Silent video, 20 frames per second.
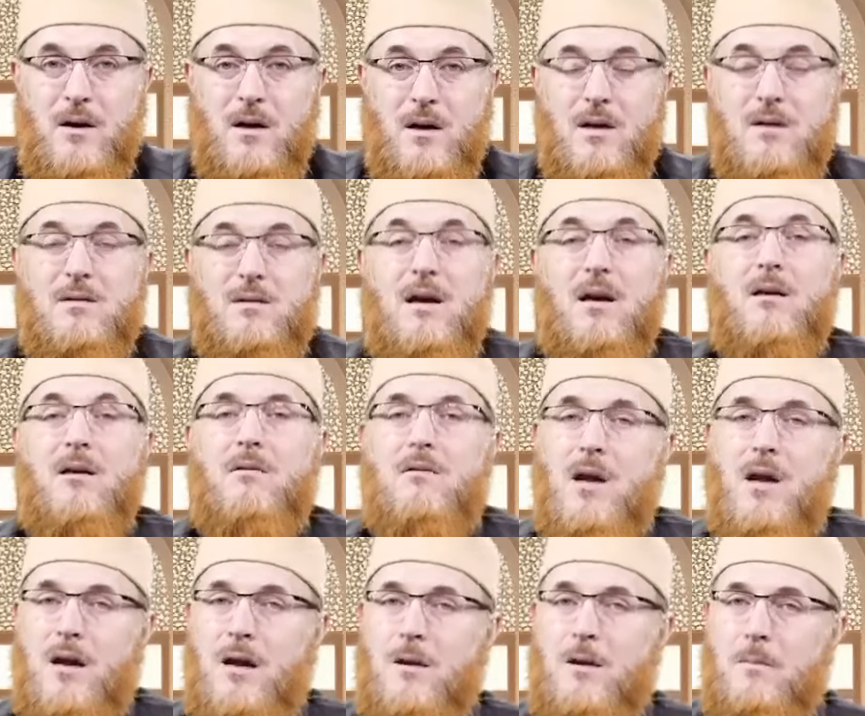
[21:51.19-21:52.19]
He said,
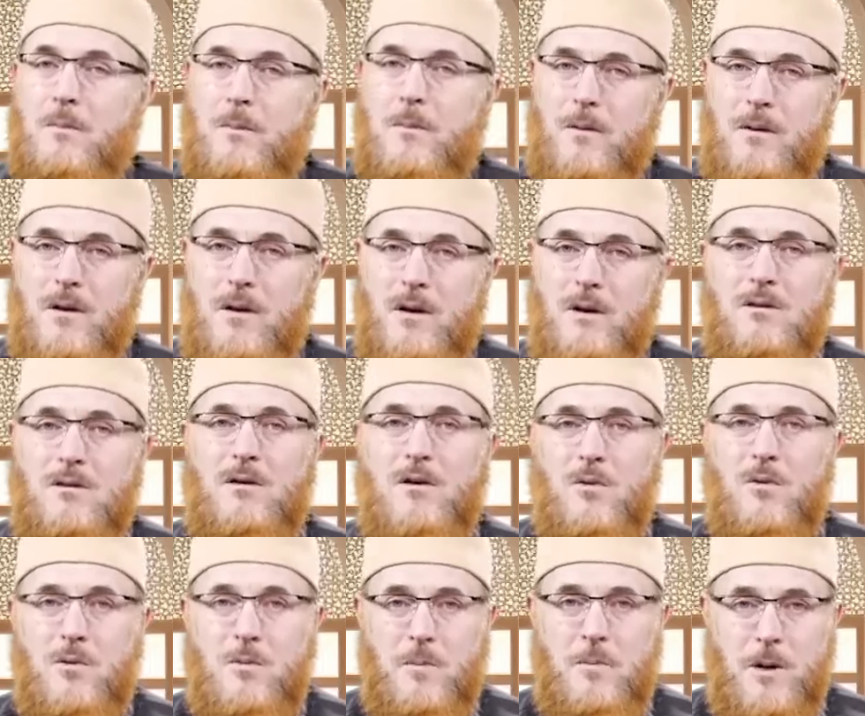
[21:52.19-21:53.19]
take it easy
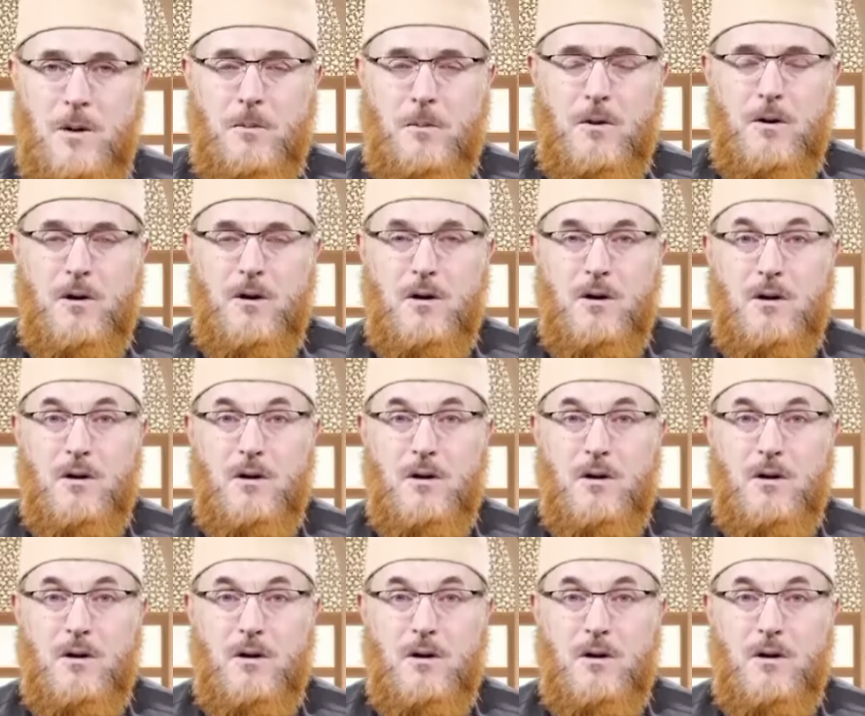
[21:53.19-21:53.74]
with people.